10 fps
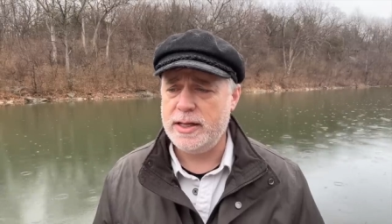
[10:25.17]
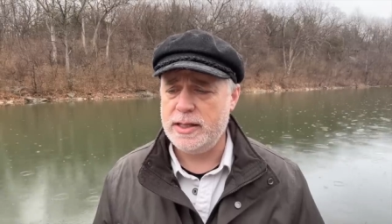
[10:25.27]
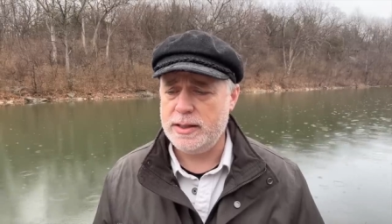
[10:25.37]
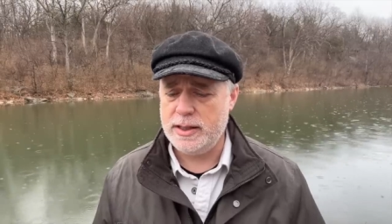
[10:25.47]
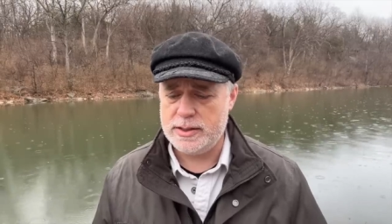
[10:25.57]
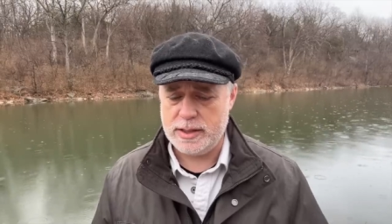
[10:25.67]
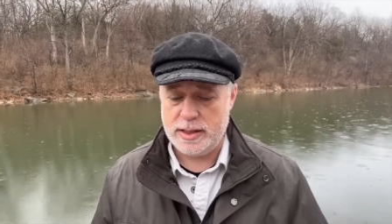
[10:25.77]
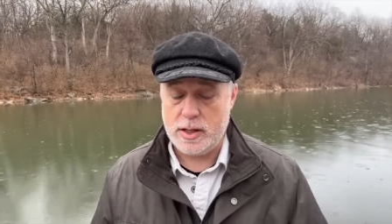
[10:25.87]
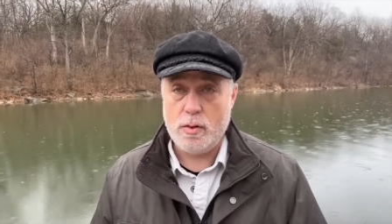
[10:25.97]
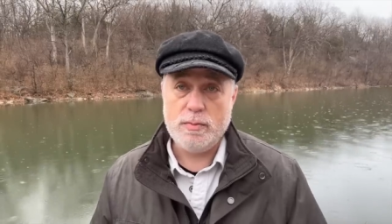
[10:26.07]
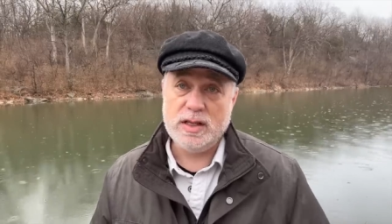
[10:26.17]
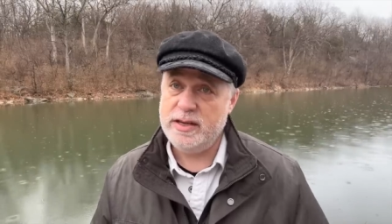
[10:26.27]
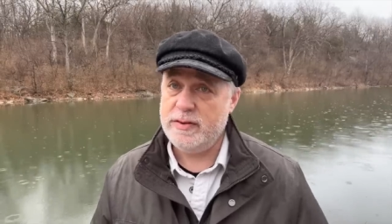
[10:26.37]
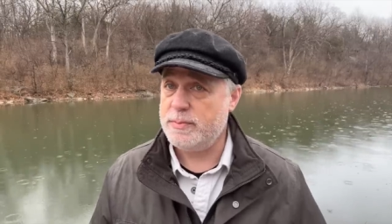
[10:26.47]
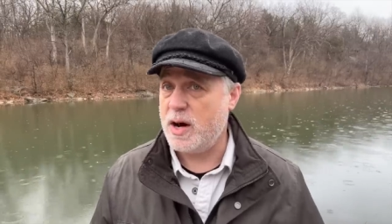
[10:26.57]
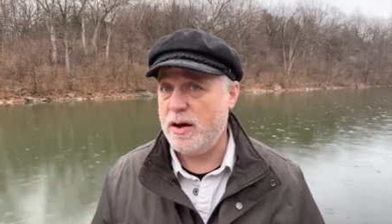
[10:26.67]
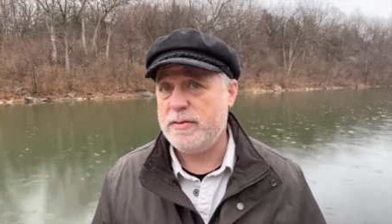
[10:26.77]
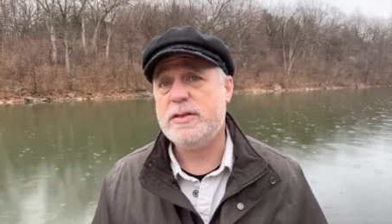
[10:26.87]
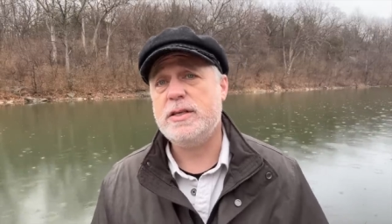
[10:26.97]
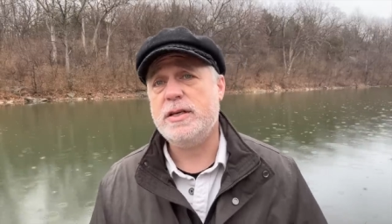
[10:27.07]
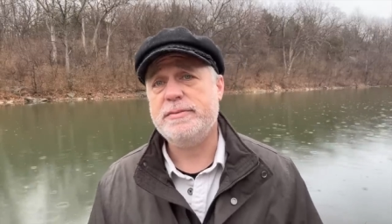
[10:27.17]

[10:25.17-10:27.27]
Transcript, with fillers: because they don't believe in prophecy,